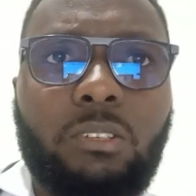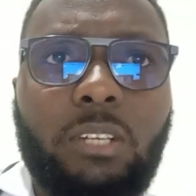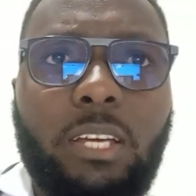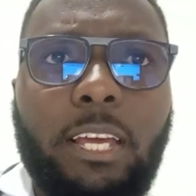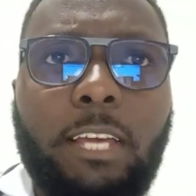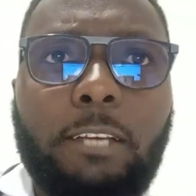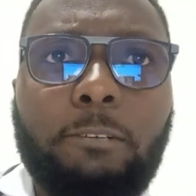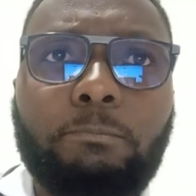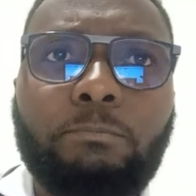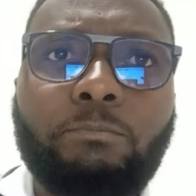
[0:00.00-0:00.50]

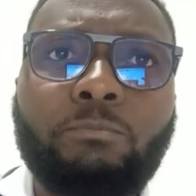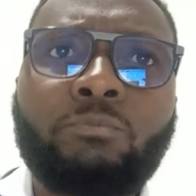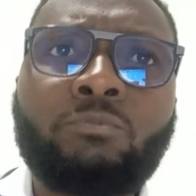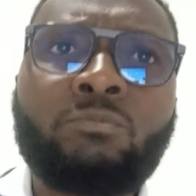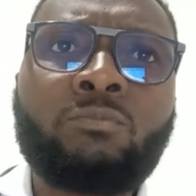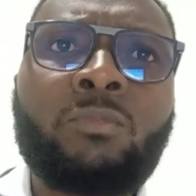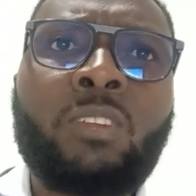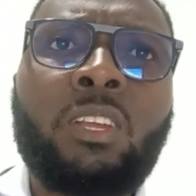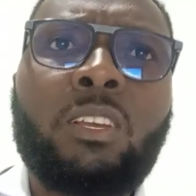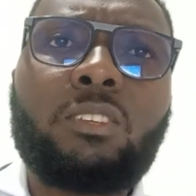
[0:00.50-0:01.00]
Okay,
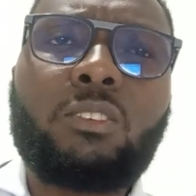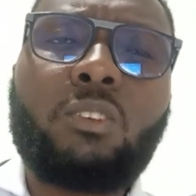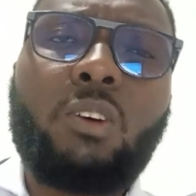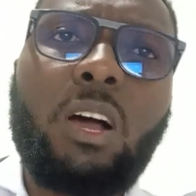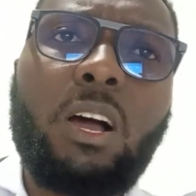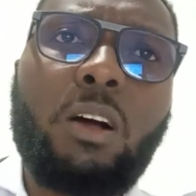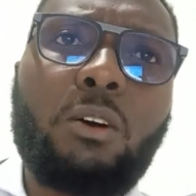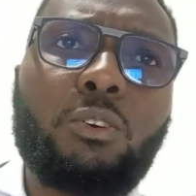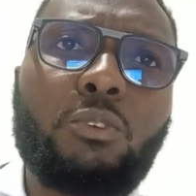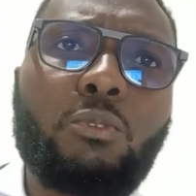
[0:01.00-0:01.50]
so
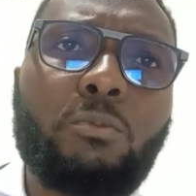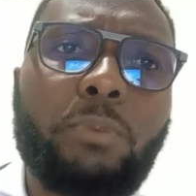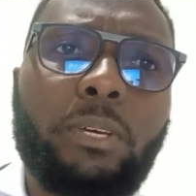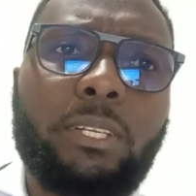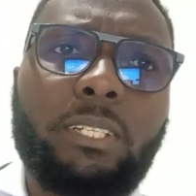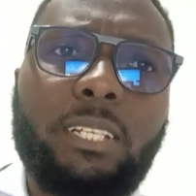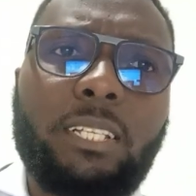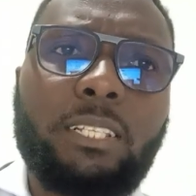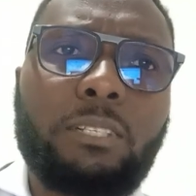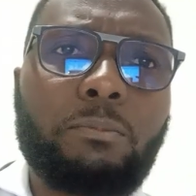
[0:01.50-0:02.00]
how do
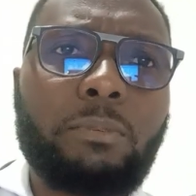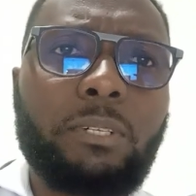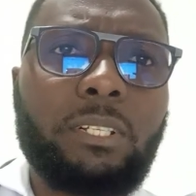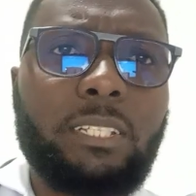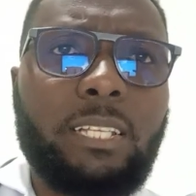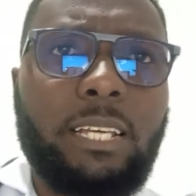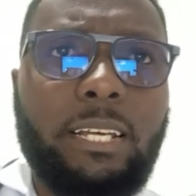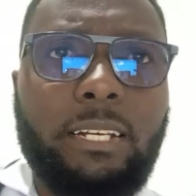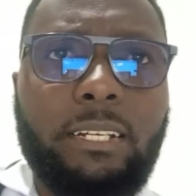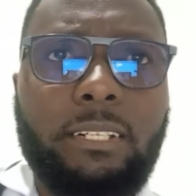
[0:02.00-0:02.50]
patients
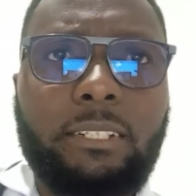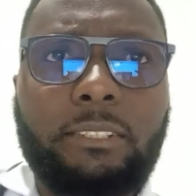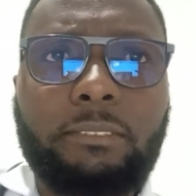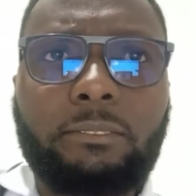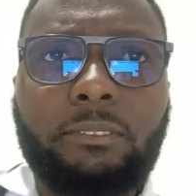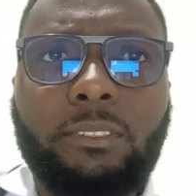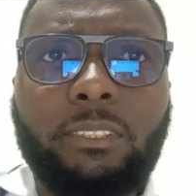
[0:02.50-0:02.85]
present?